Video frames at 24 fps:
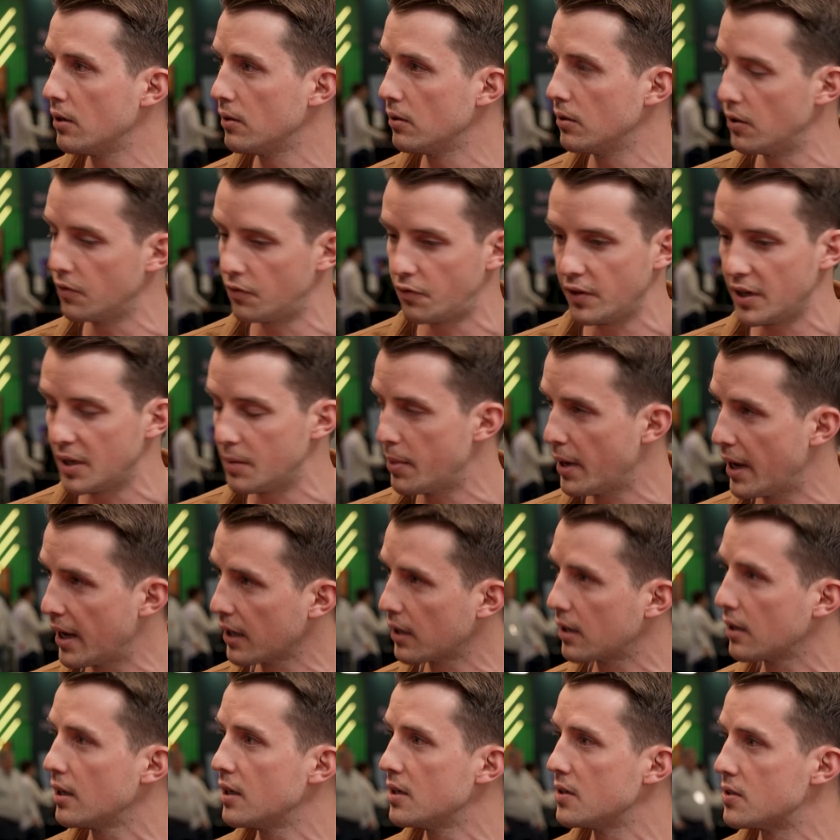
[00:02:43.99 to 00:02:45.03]
the
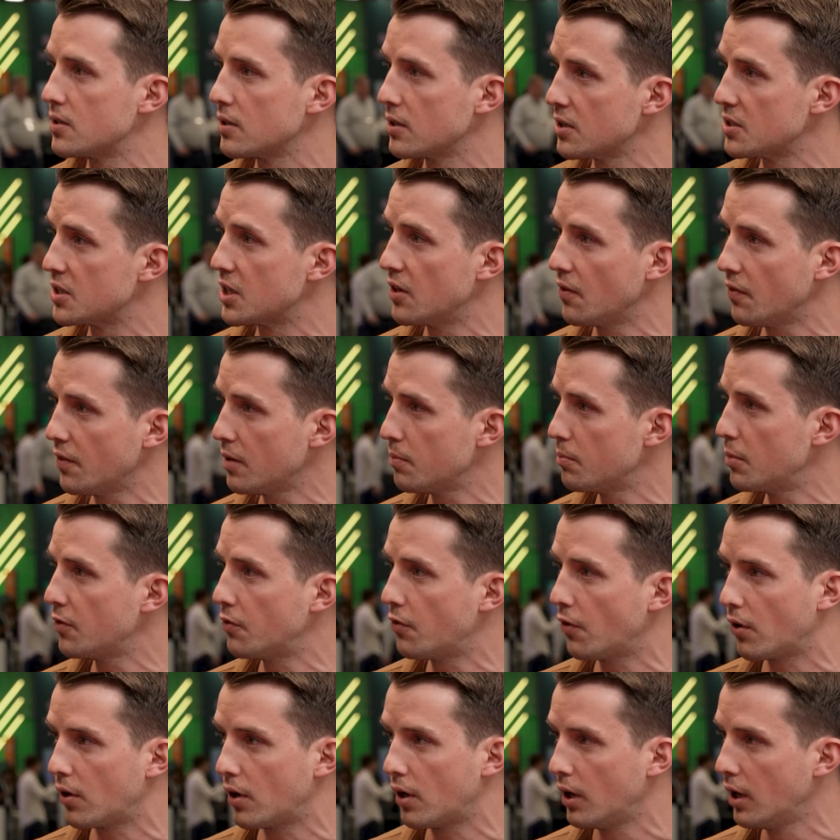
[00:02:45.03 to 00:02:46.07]
feedback is, is given
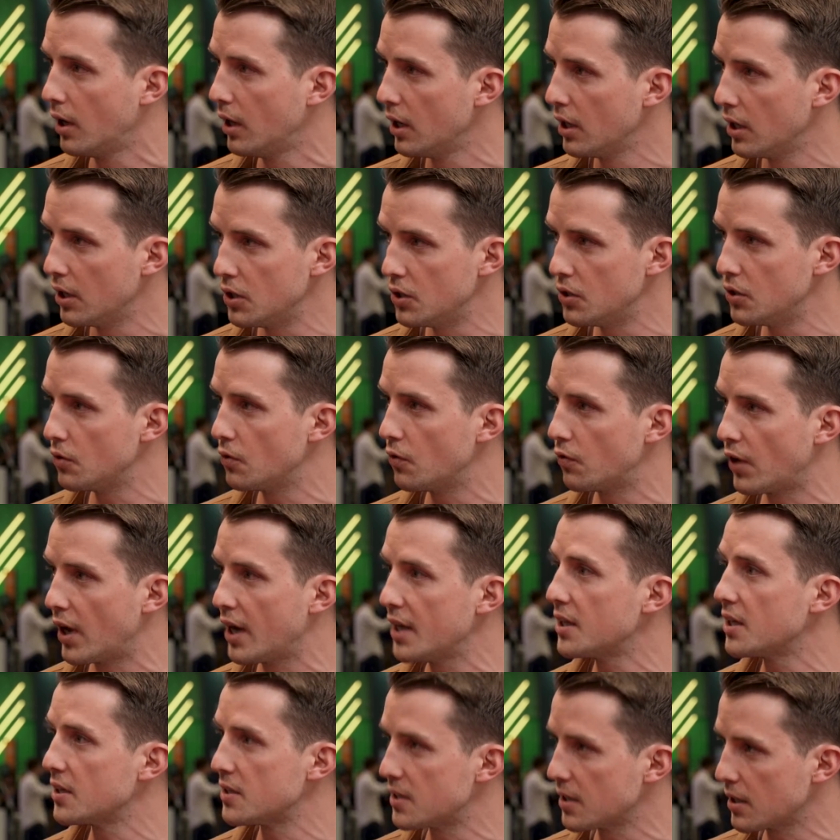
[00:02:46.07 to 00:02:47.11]
before you
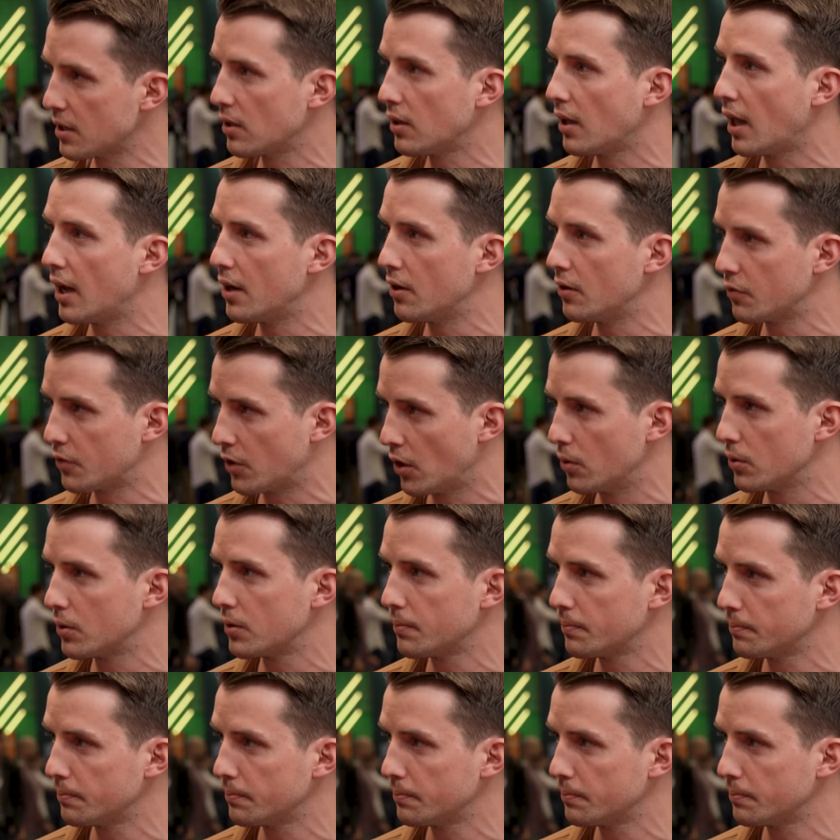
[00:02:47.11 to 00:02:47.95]
write a single line of code.